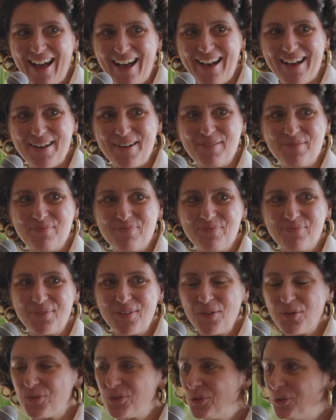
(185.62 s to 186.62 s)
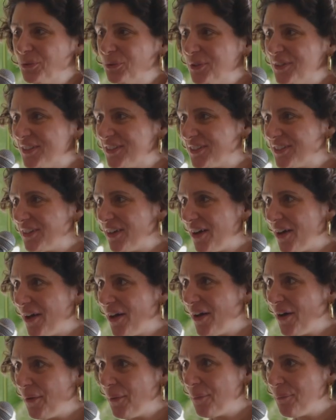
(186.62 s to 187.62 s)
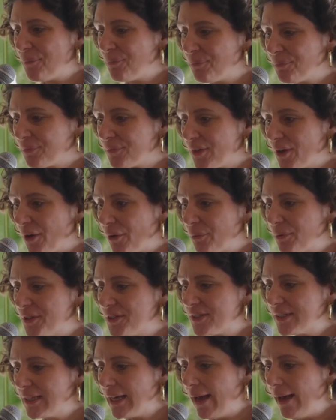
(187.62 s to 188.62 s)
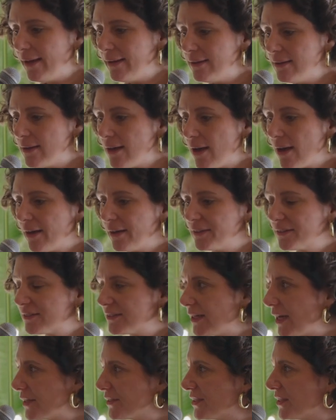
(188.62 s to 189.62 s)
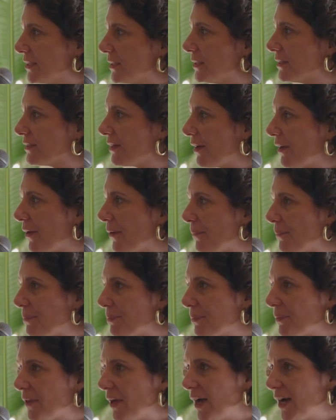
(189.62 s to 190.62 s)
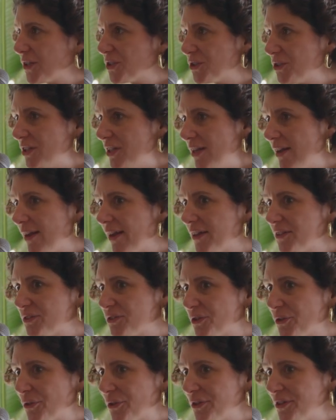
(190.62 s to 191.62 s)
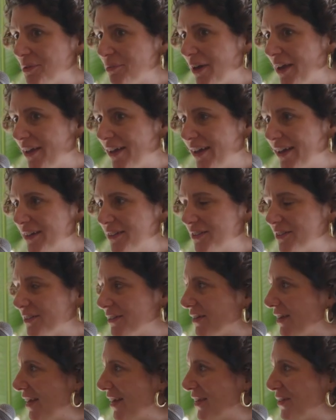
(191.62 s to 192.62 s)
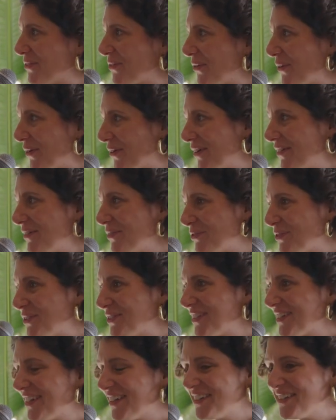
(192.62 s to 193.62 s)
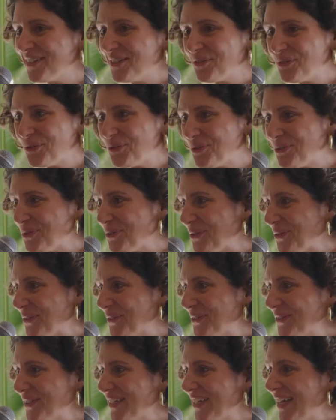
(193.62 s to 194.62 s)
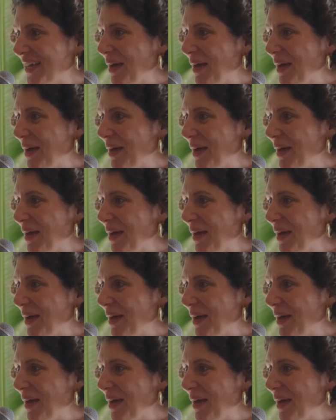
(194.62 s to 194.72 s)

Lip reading: So with Sky, it started actually last year in my head, later physically in the studio.